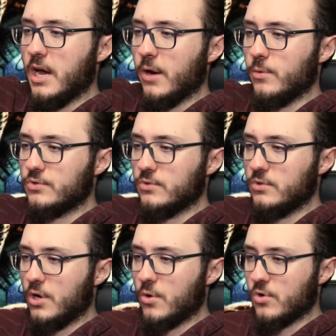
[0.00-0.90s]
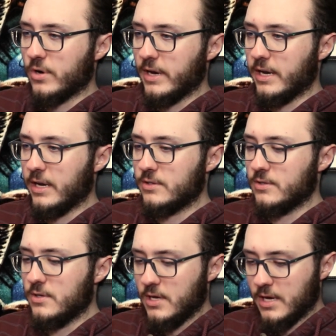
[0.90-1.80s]
I was lowering it,
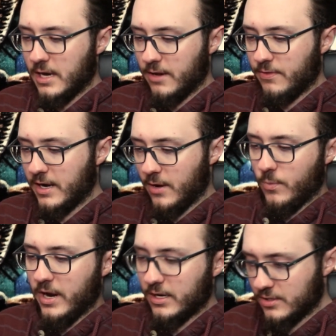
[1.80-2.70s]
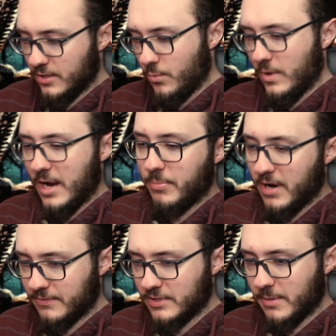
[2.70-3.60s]
and I think I went to wipe
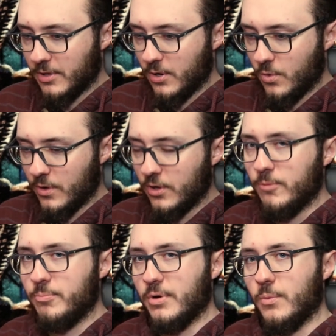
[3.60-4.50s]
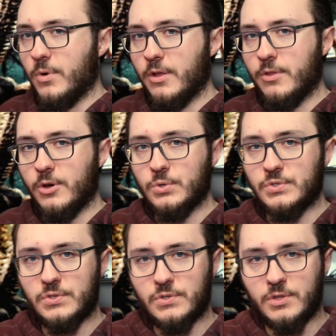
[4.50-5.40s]
off some of the oil, but one of
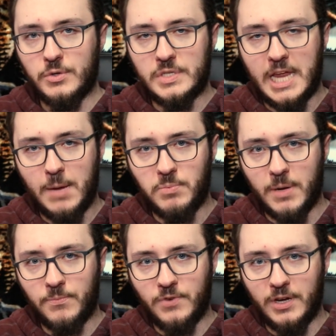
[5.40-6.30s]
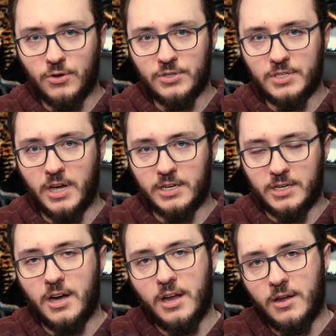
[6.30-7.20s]
those taped up fingers got
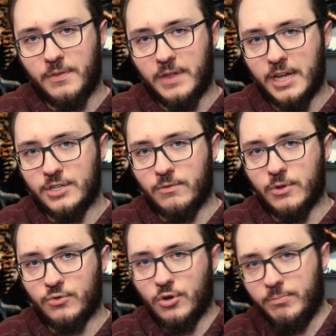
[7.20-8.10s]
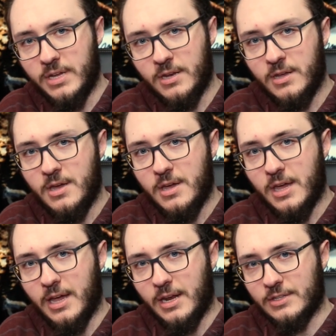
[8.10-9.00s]
caught on the edge of the drill bit,
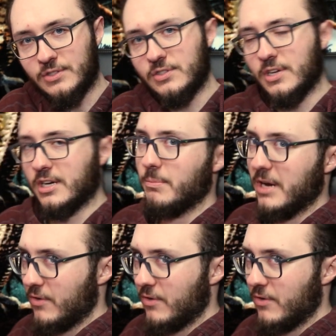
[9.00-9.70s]
and it sucked me